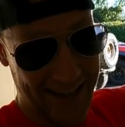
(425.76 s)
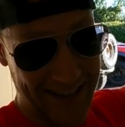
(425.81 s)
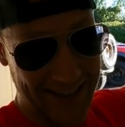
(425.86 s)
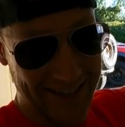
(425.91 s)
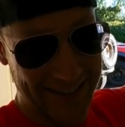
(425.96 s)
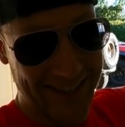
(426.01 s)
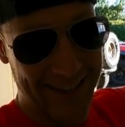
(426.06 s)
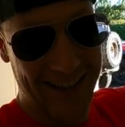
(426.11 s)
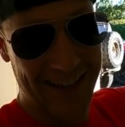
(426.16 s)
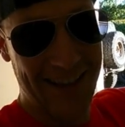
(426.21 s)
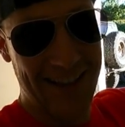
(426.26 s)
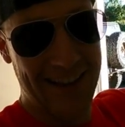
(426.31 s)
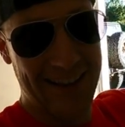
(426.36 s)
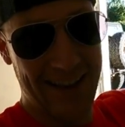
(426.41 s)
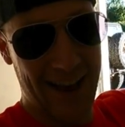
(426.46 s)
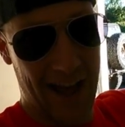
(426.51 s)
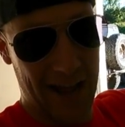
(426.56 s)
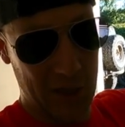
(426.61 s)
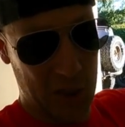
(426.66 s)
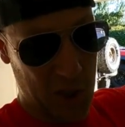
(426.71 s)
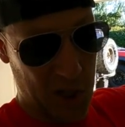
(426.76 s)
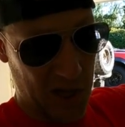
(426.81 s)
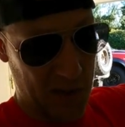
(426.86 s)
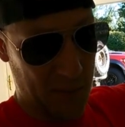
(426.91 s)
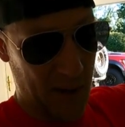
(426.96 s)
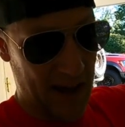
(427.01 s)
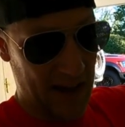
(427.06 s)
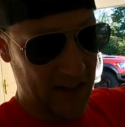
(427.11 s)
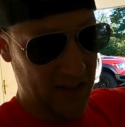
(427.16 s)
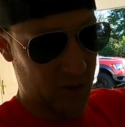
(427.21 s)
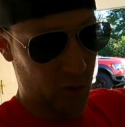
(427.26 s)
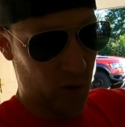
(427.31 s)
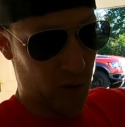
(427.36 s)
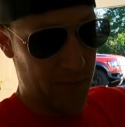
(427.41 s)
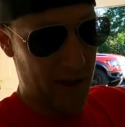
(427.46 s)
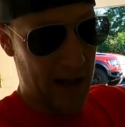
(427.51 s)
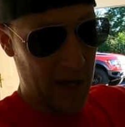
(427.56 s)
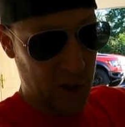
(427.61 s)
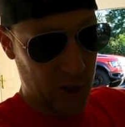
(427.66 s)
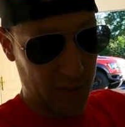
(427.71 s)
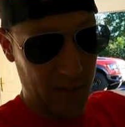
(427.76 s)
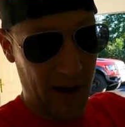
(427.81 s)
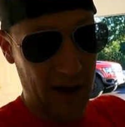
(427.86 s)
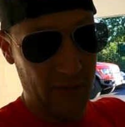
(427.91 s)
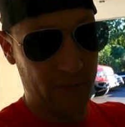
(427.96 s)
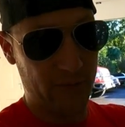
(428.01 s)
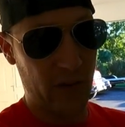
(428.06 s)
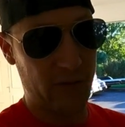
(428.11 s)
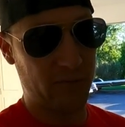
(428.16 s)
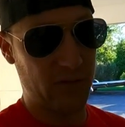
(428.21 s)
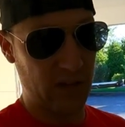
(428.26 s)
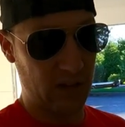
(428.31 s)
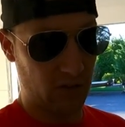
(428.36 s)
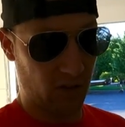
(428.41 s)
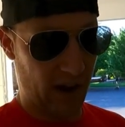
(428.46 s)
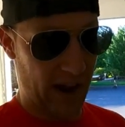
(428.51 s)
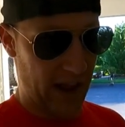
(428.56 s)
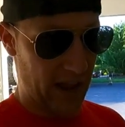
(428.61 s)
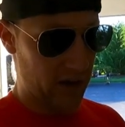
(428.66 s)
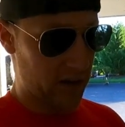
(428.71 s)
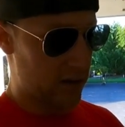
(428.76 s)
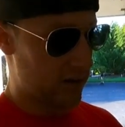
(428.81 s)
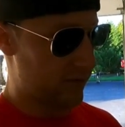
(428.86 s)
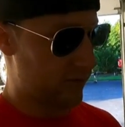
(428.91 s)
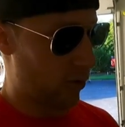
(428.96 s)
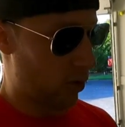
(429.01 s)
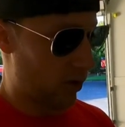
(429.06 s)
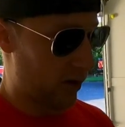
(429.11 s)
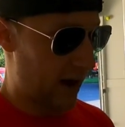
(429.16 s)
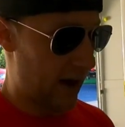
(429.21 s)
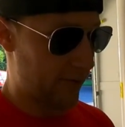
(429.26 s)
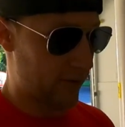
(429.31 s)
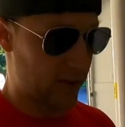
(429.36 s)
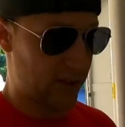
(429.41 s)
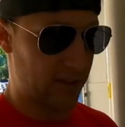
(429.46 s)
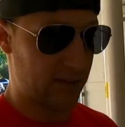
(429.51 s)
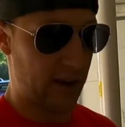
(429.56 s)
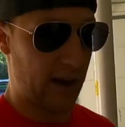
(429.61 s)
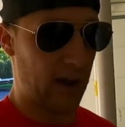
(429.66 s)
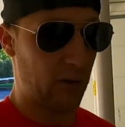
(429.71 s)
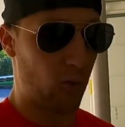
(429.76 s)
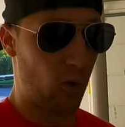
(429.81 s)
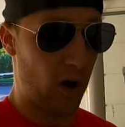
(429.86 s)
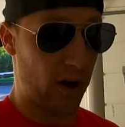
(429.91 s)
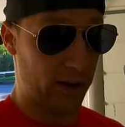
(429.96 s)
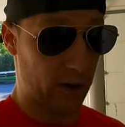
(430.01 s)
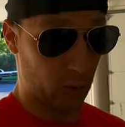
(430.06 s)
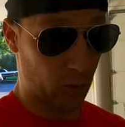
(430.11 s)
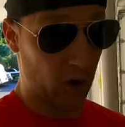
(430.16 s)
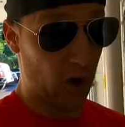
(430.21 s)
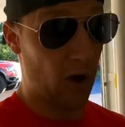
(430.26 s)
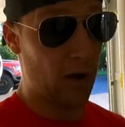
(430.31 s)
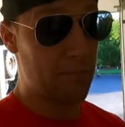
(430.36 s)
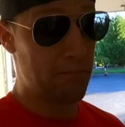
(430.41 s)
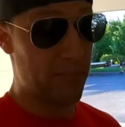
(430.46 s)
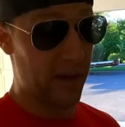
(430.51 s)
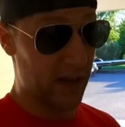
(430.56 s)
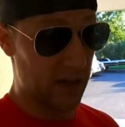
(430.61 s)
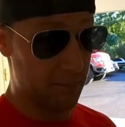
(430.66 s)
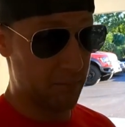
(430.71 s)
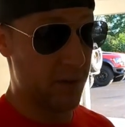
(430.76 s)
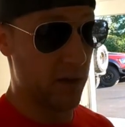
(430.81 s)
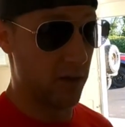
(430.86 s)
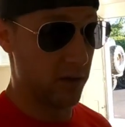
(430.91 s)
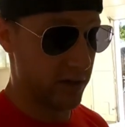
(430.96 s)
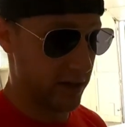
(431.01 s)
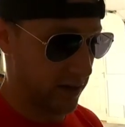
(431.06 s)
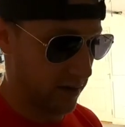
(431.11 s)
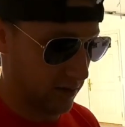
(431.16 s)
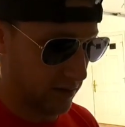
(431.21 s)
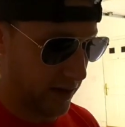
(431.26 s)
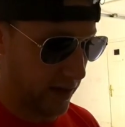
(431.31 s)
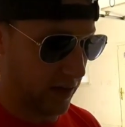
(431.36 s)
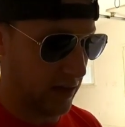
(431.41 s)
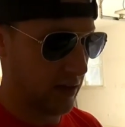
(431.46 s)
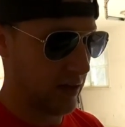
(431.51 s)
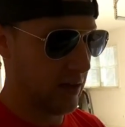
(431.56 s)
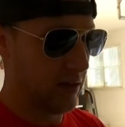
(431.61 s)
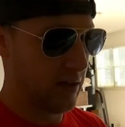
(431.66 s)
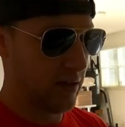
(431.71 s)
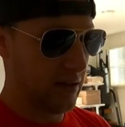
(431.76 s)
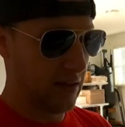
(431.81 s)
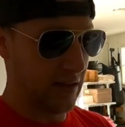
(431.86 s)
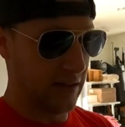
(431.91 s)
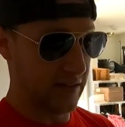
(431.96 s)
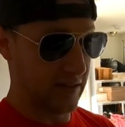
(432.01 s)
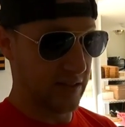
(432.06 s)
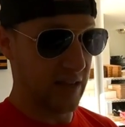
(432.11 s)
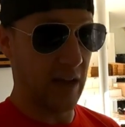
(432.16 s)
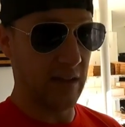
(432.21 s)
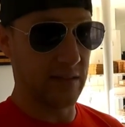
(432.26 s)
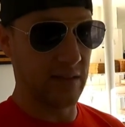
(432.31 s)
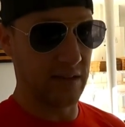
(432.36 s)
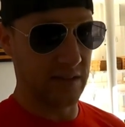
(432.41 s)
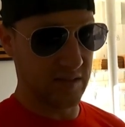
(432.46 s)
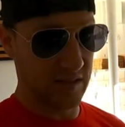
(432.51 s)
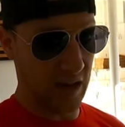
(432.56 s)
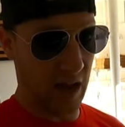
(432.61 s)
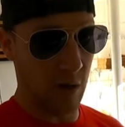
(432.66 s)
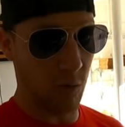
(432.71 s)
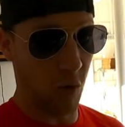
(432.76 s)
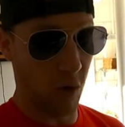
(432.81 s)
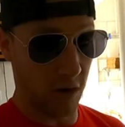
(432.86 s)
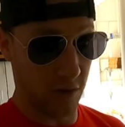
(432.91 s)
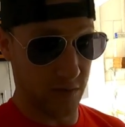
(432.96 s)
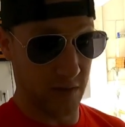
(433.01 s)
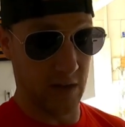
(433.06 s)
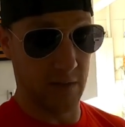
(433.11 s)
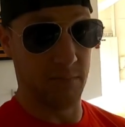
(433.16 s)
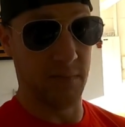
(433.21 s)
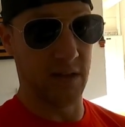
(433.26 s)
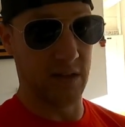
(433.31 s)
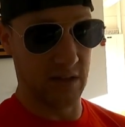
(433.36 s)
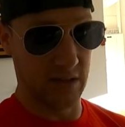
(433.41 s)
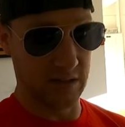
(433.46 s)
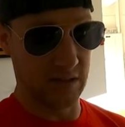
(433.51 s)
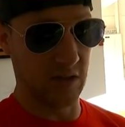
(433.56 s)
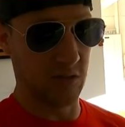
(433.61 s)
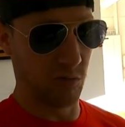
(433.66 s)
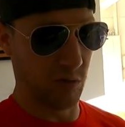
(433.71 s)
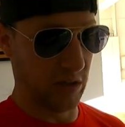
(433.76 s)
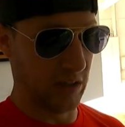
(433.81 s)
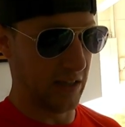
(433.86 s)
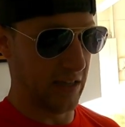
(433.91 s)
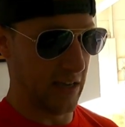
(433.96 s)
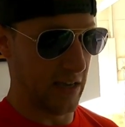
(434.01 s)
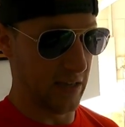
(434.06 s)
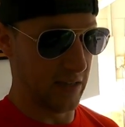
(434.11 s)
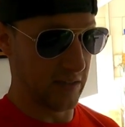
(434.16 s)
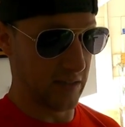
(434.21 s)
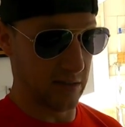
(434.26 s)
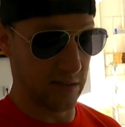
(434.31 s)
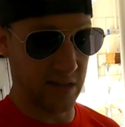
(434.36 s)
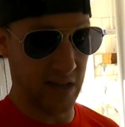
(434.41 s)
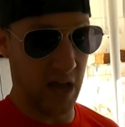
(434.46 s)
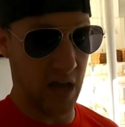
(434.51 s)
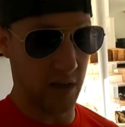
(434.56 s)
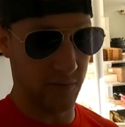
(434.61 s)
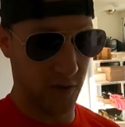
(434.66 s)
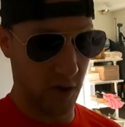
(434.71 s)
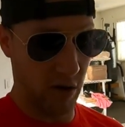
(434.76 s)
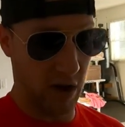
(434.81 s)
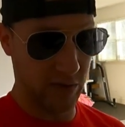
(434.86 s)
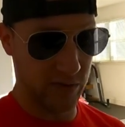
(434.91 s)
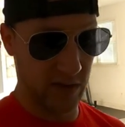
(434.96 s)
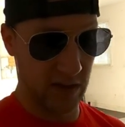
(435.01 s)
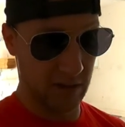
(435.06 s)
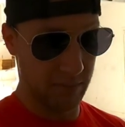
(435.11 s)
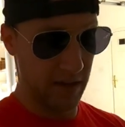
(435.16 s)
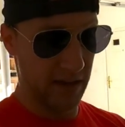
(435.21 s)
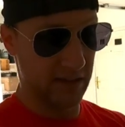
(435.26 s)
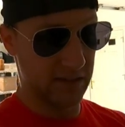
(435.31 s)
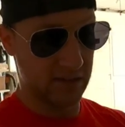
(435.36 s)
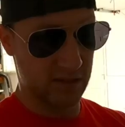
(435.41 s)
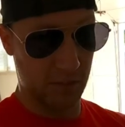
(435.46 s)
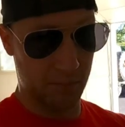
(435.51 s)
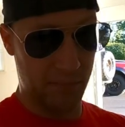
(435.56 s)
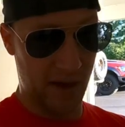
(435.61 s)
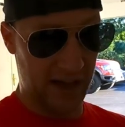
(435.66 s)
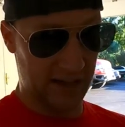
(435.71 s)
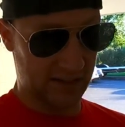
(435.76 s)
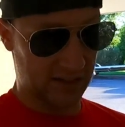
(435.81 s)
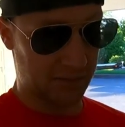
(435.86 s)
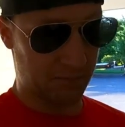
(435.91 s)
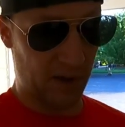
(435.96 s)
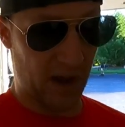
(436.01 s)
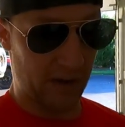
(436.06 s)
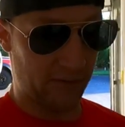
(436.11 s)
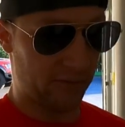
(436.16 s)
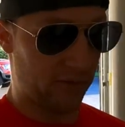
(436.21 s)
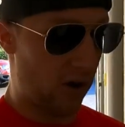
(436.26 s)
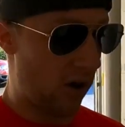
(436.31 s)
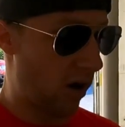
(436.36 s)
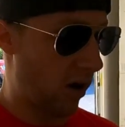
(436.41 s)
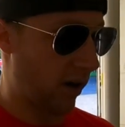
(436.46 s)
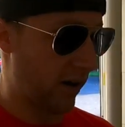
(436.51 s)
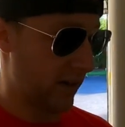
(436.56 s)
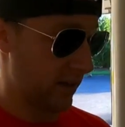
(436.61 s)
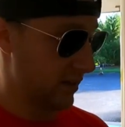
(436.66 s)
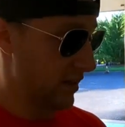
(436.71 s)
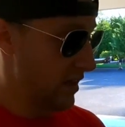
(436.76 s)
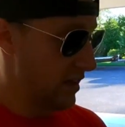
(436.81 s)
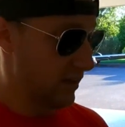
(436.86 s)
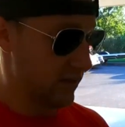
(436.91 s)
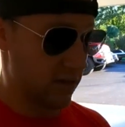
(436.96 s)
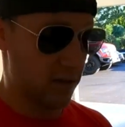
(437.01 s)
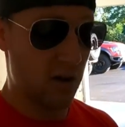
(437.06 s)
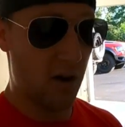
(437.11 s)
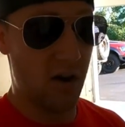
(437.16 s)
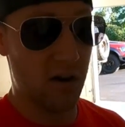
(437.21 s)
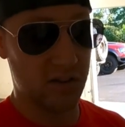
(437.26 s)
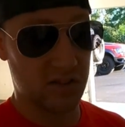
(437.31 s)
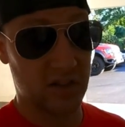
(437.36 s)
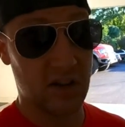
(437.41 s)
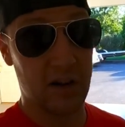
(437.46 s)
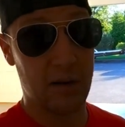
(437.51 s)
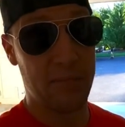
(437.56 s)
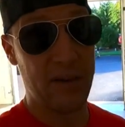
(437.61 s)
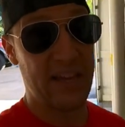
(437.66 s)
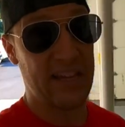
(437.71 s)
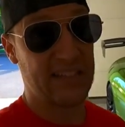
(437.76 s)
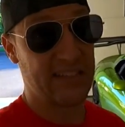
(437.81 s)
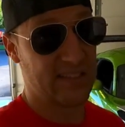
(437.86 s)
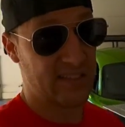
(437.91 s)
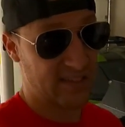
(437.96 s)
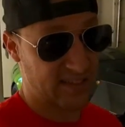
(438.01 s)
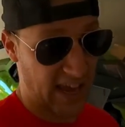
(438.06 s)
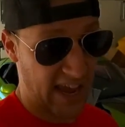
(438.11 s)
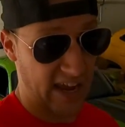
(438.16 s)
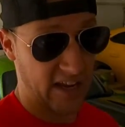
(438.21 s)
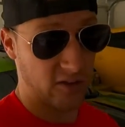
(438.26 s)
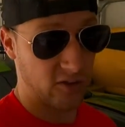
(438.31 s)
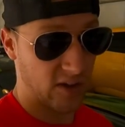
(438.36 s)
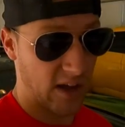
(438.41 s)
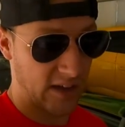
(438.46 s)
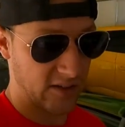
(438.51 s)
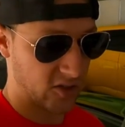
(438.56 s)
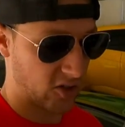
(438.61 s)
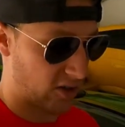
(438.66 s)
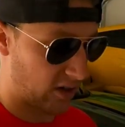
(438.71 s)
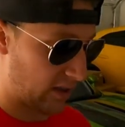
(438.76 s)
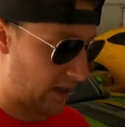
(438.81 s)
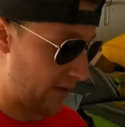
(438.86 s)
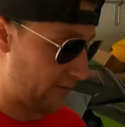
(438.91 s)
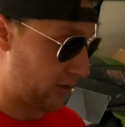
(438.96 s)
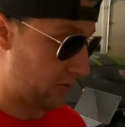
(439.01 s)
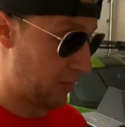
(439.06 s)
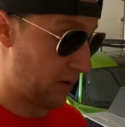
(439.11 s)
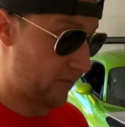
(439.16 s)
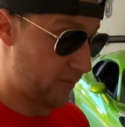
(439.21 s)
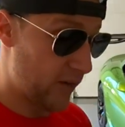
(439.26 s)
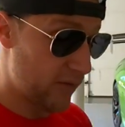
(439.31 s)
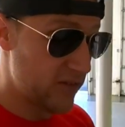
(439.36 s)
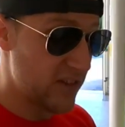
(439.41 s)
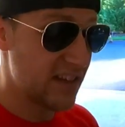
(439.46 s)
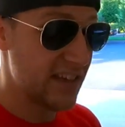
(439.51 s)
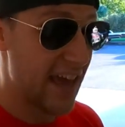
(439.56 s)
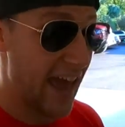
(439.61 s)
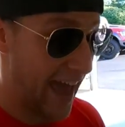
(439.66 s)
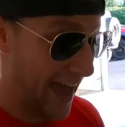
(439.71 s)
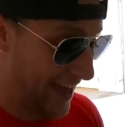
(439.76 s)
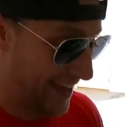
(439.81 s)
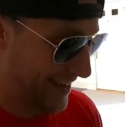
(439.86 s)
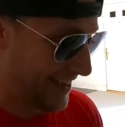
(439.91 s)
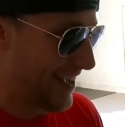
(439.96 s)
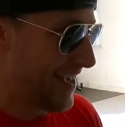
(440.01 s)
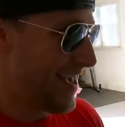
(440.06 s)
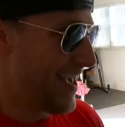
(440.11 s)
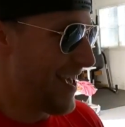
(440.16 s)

is not cheap as you would imagine, about 50 grand for everything that I want. And we're going big build here. Like it's not that it's not worth it because it really is. And Calvo, I think, makes the best by far. And it, the car is going to be insane. You guys are going to love it. But 50K